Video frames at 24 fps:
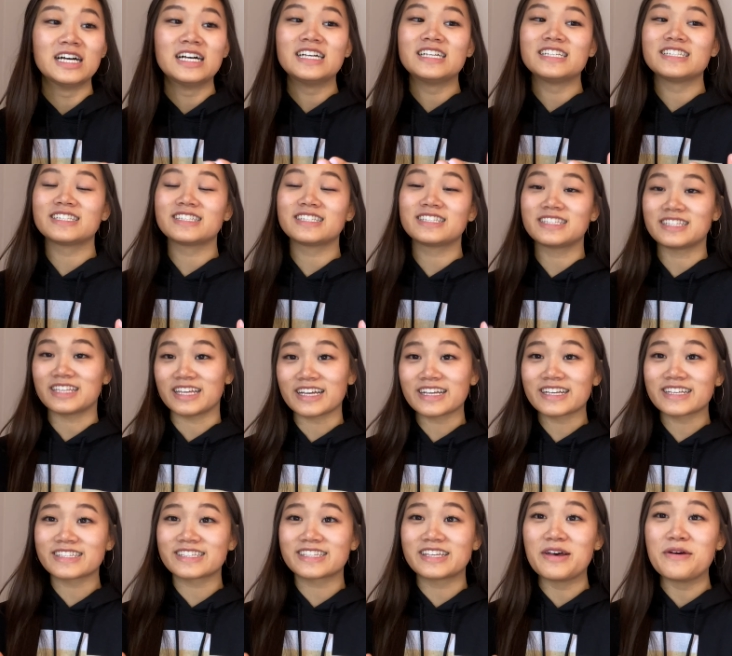
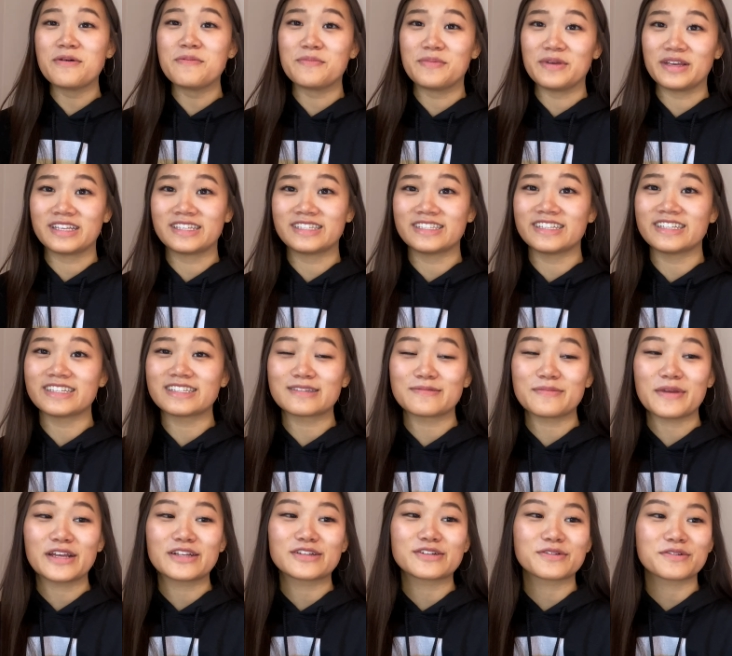6 business
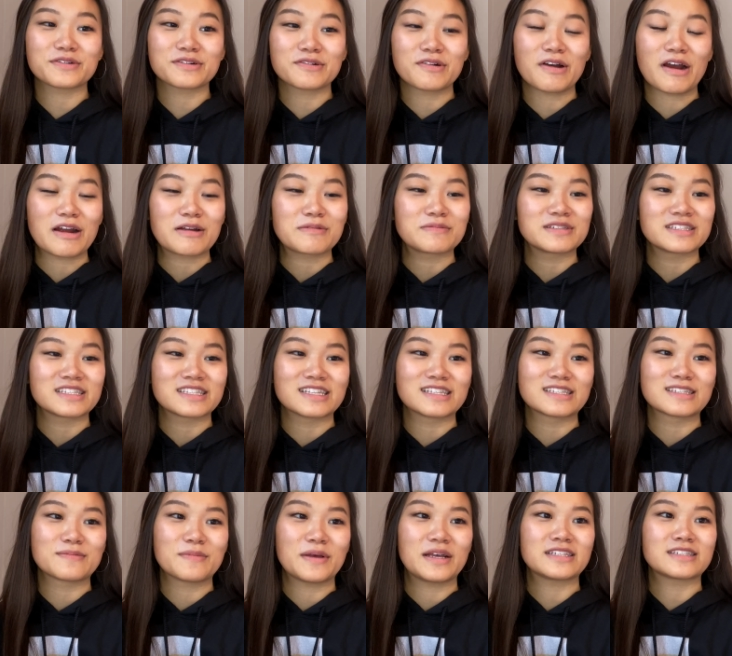major requirements this
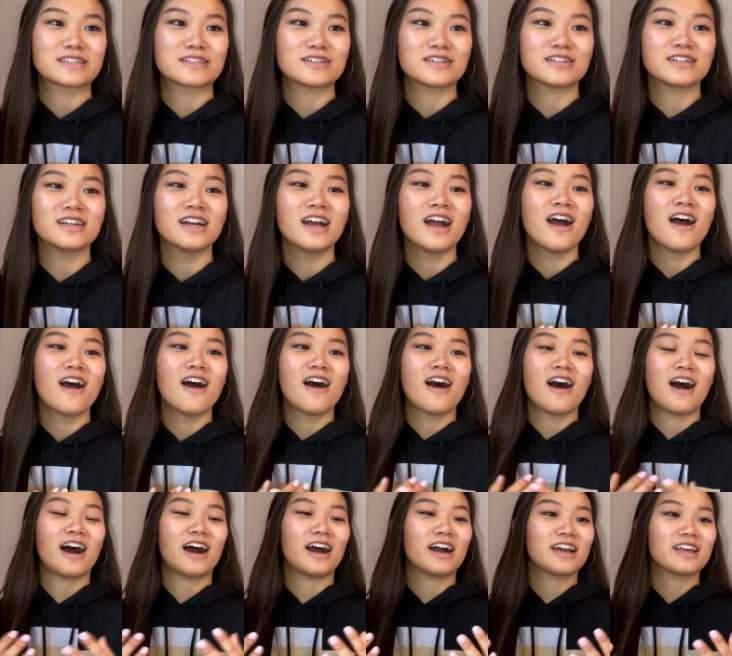semester.
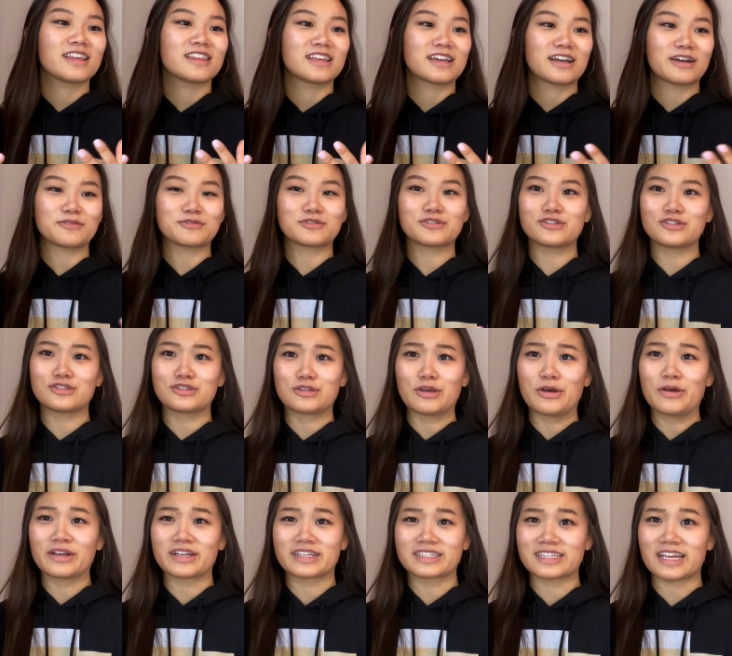I think I was just
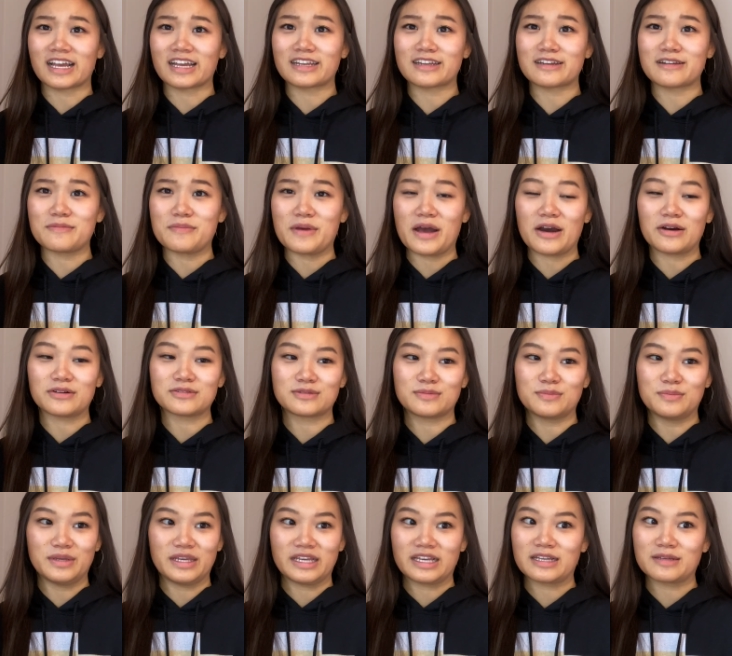so excited about
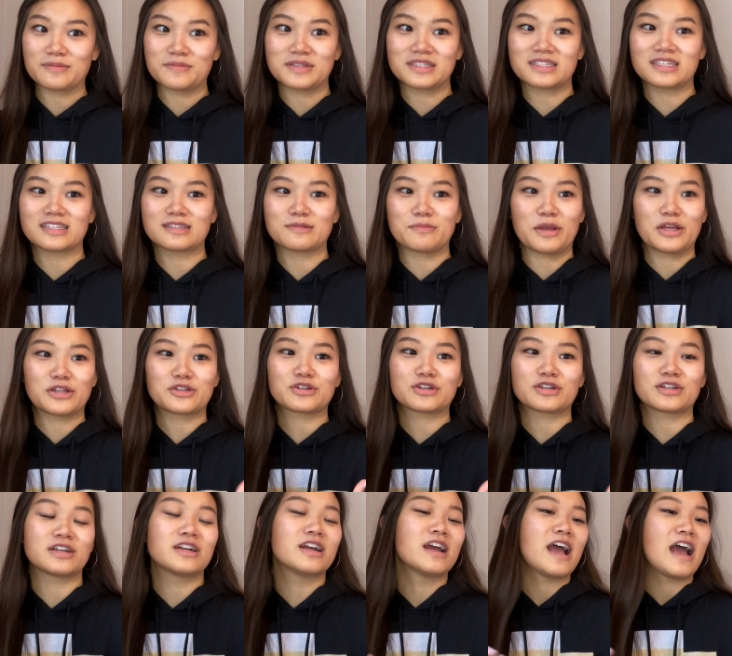being a business
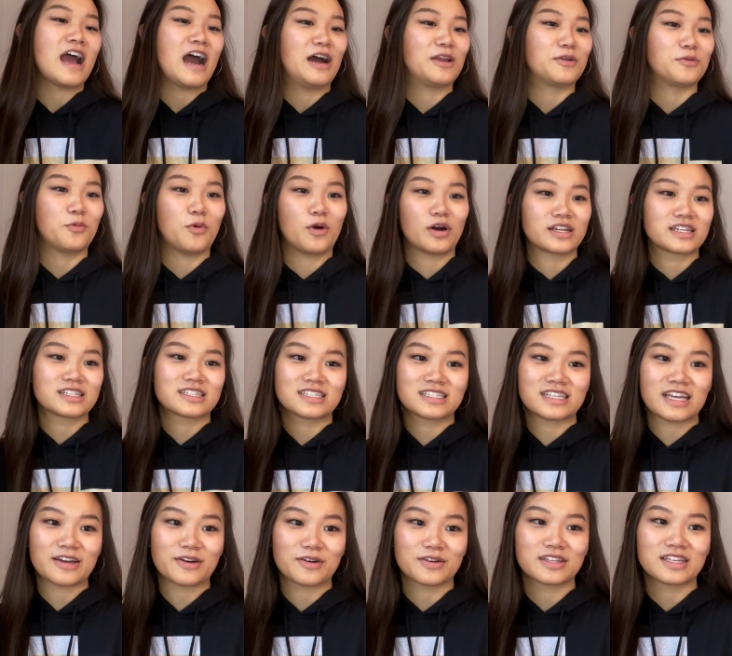major and wanting to
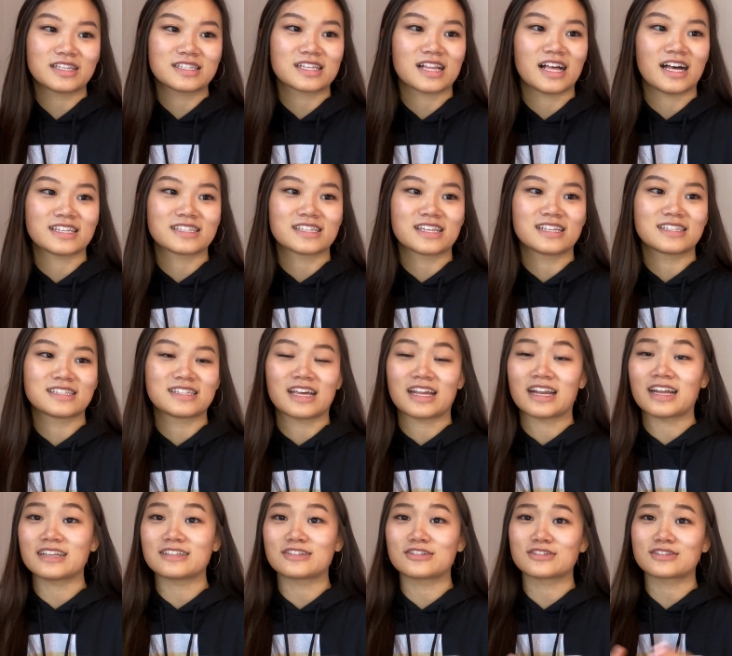take all these classes that
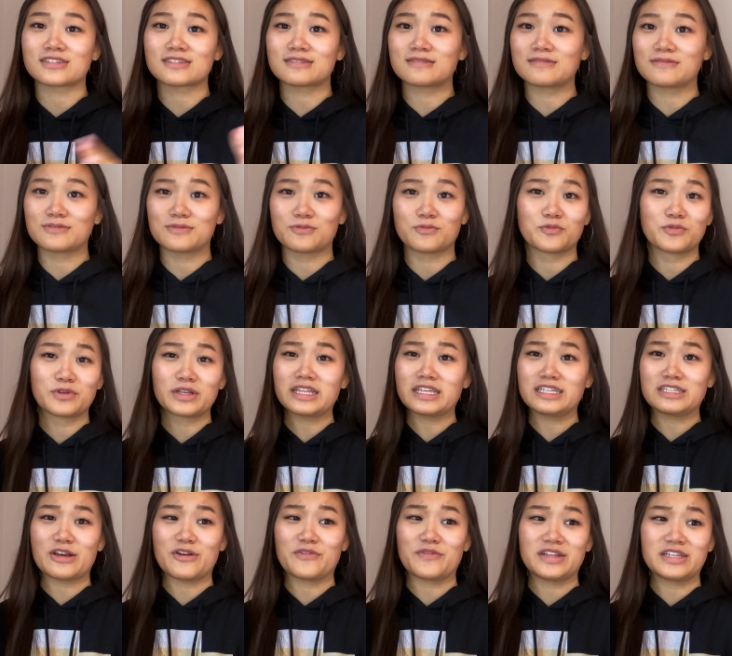I just really
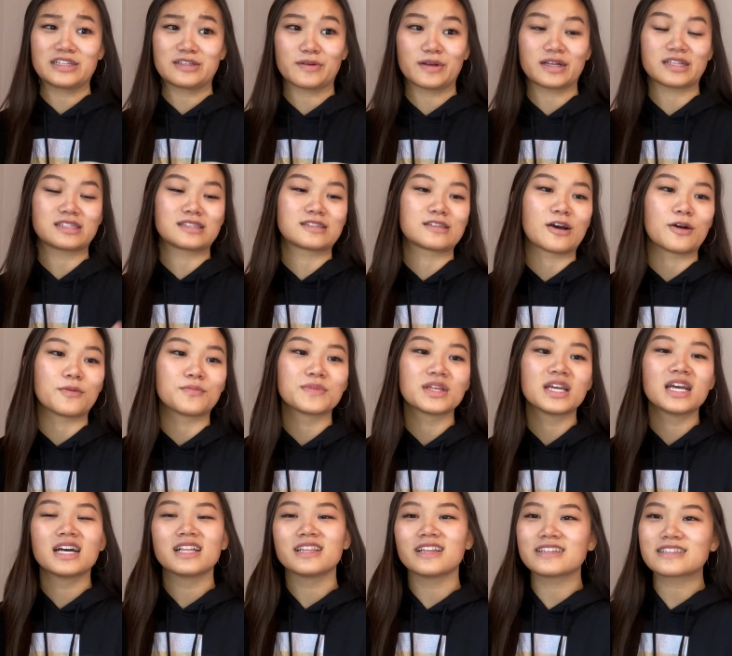dove into it. So
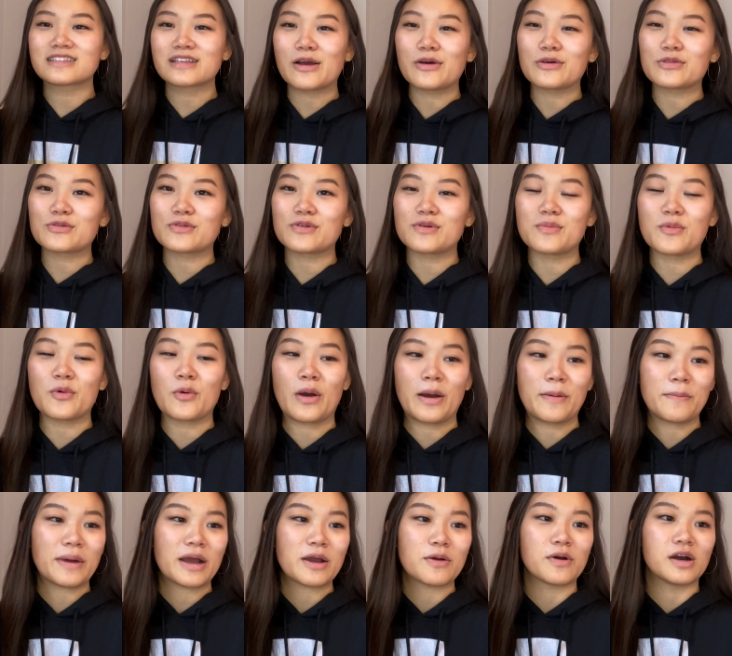let's go through them one
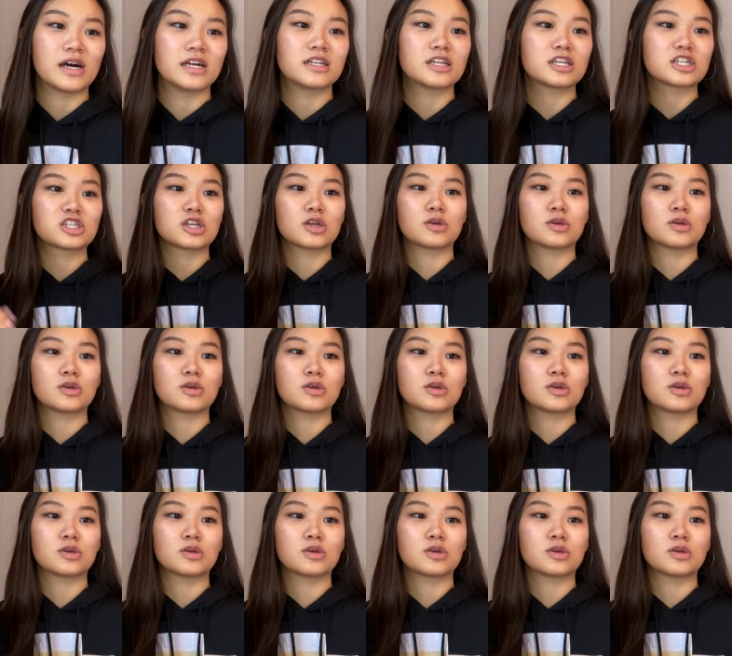by one. So